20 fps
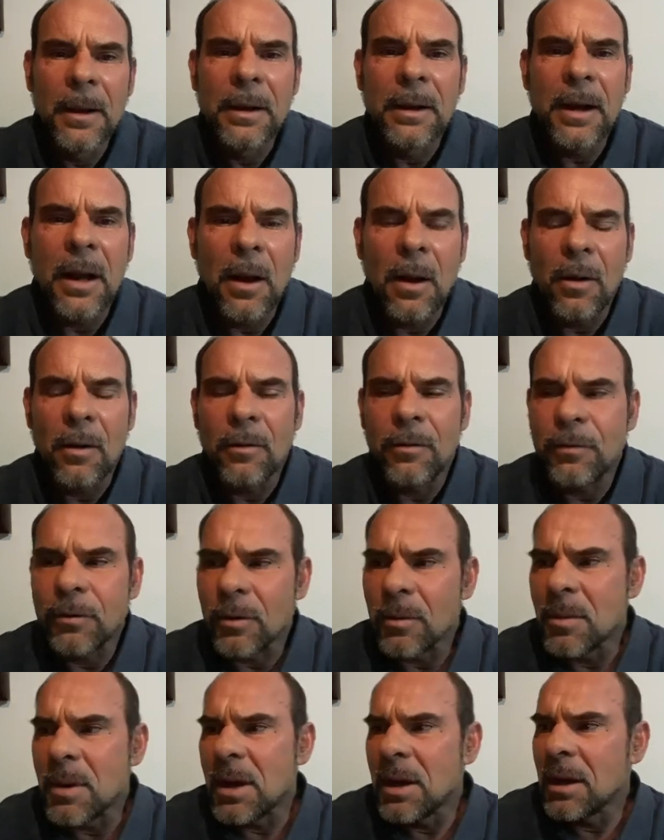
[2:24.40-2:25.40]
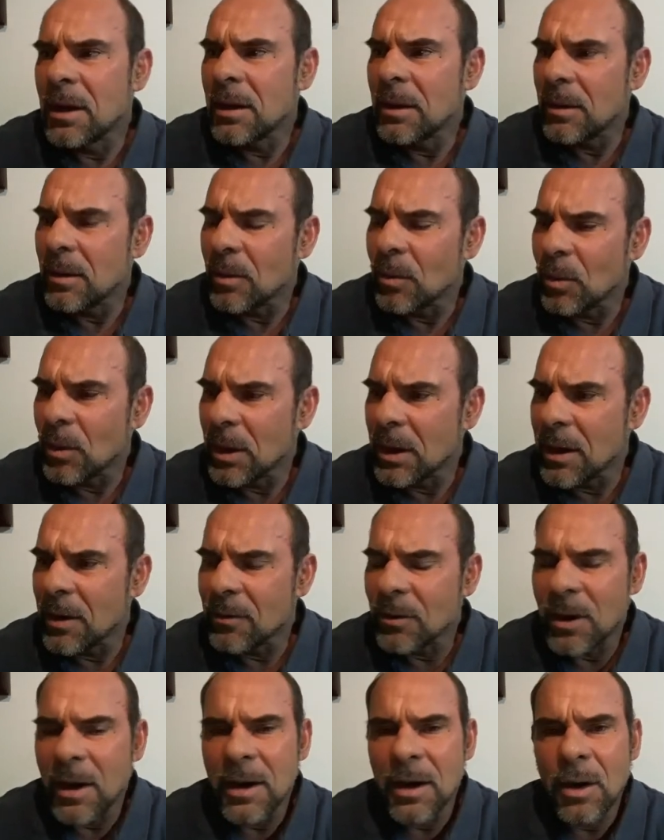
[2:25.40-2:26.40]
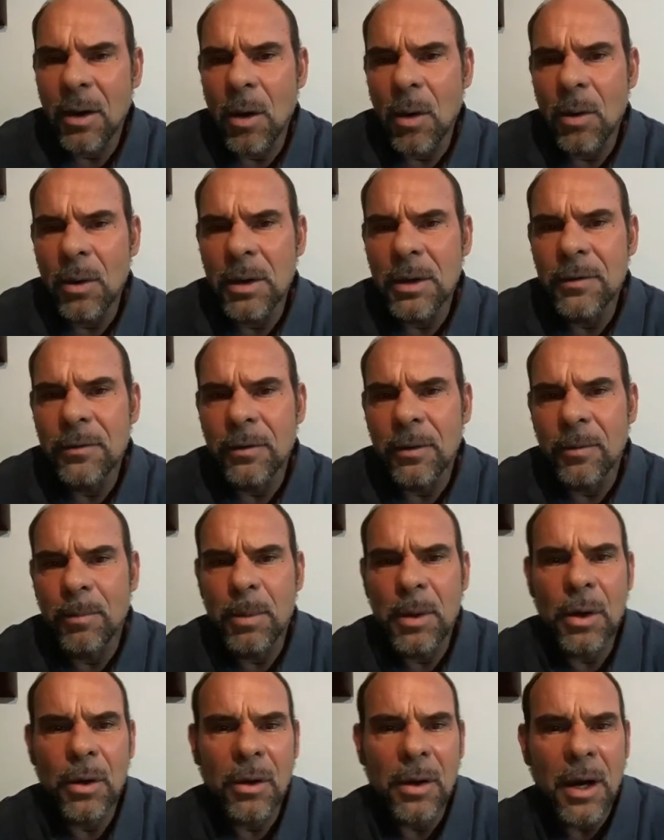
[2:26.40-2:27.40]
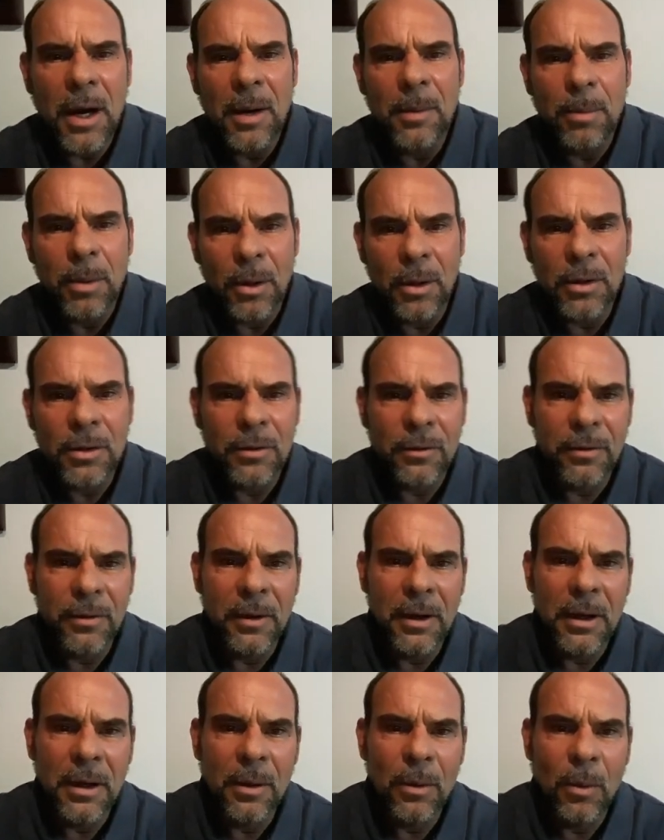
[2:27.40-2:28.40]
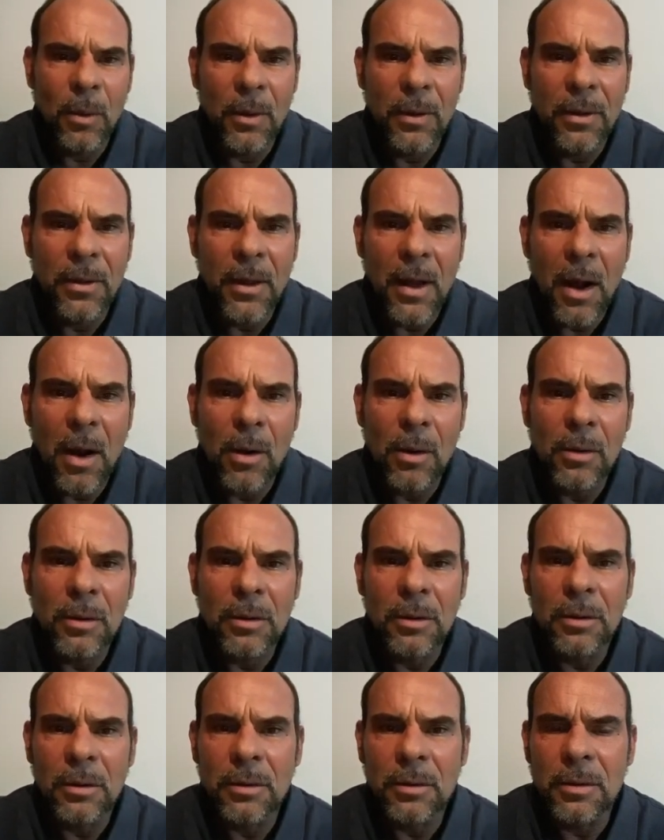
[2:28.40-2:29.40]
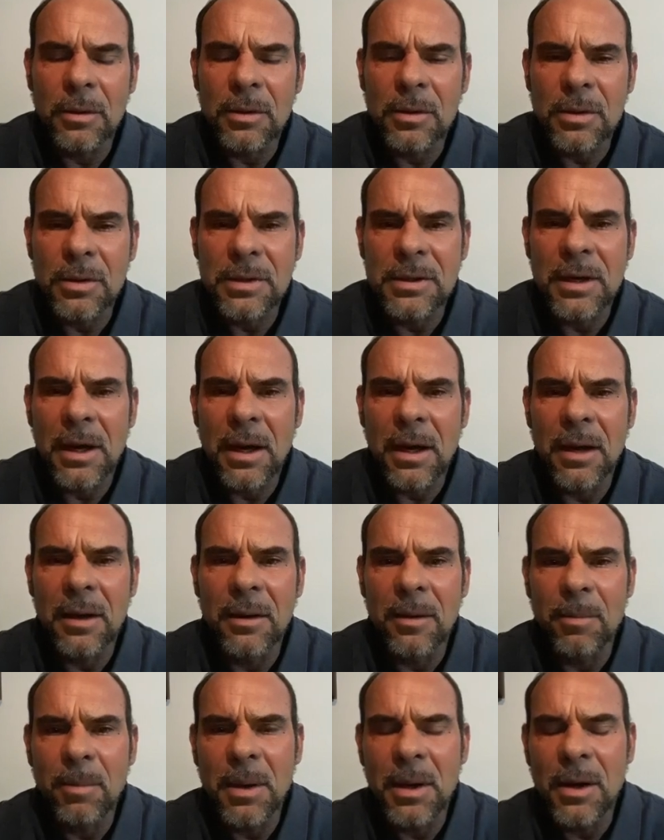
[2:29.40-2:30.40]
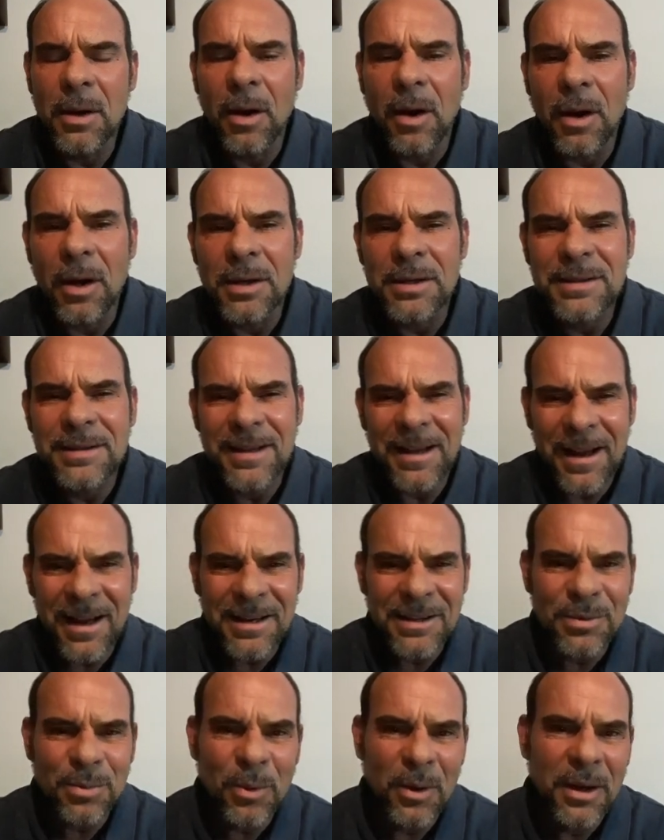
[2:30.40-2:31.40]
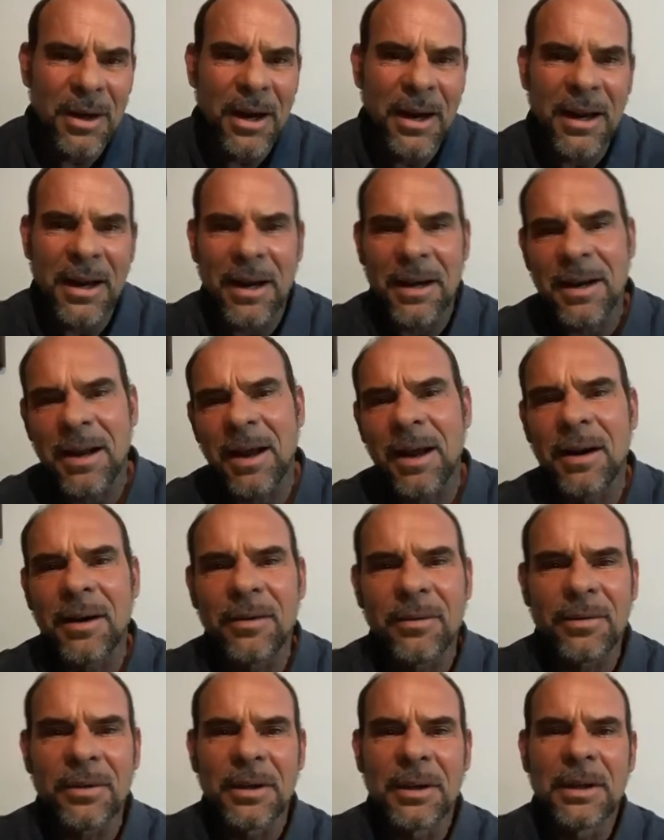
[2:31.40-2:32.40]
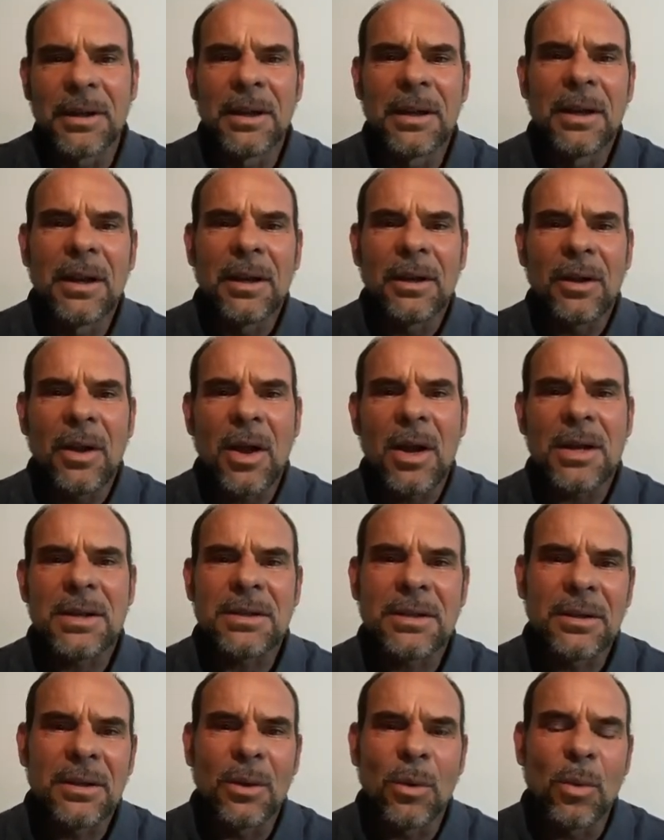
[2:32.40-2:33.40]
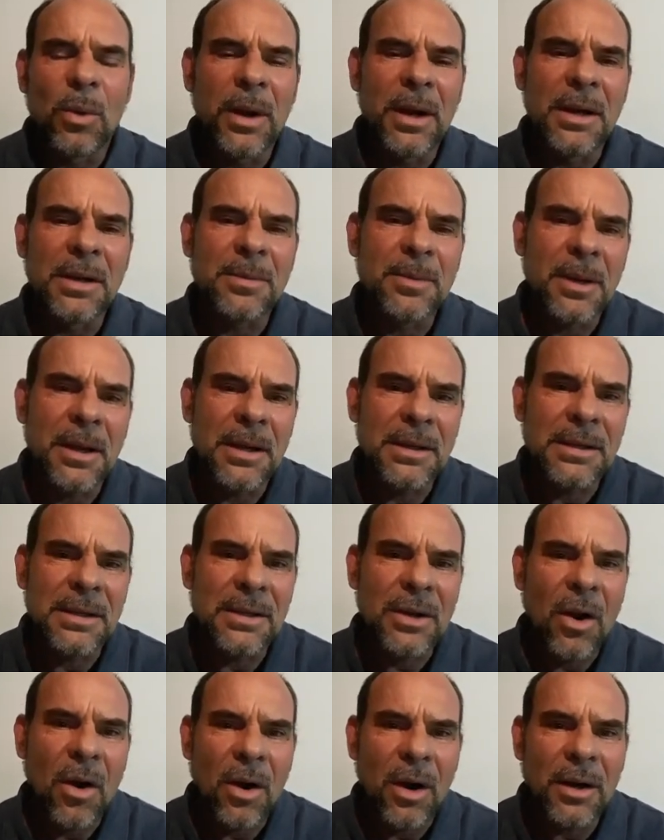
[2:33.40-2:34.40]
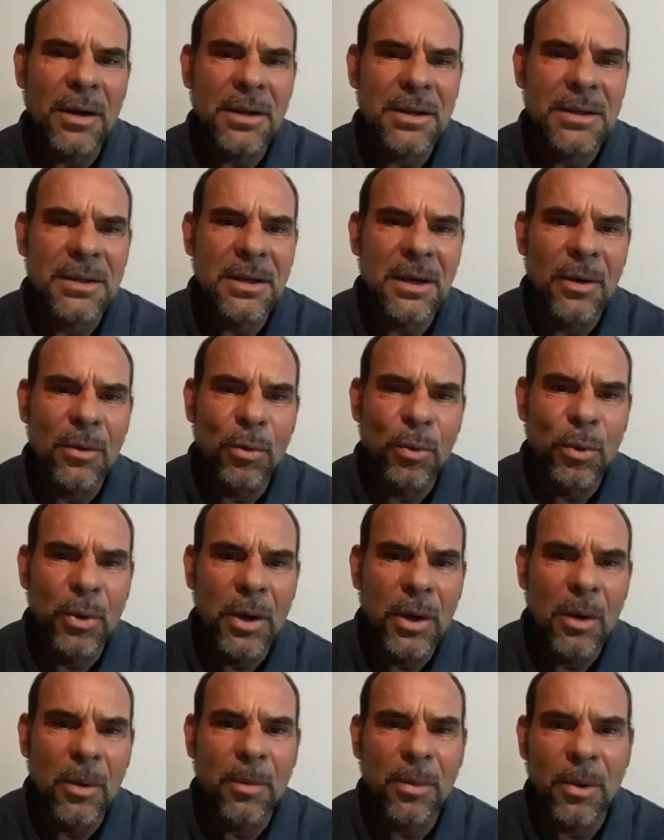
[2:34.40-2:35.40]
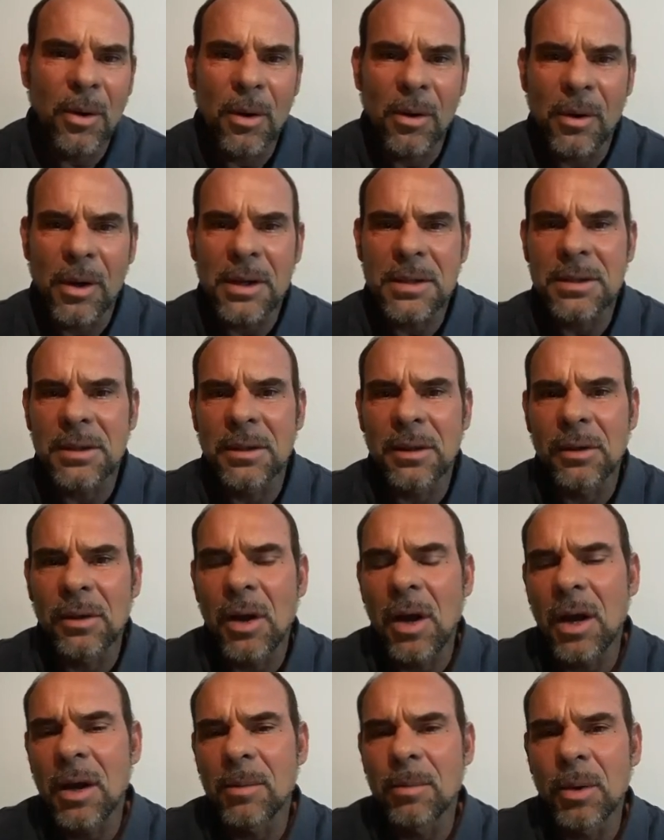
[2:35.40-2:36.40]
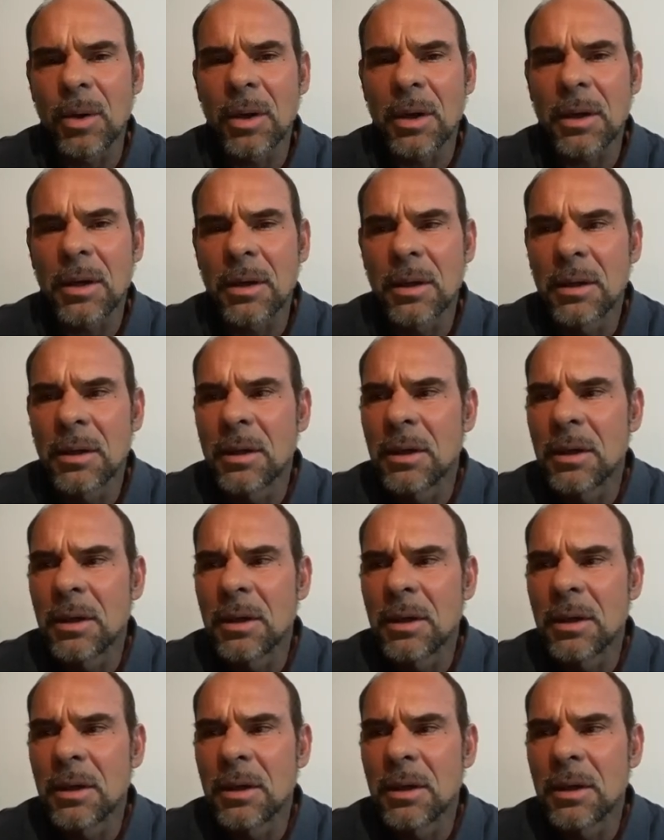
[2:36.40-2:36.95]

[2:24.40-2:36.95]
Now, for me, whenever I go in for pure hypertrophy without seeking the PRs, that's when I get kind of lost in the weeds, because it's hard to see real progress in the logbook.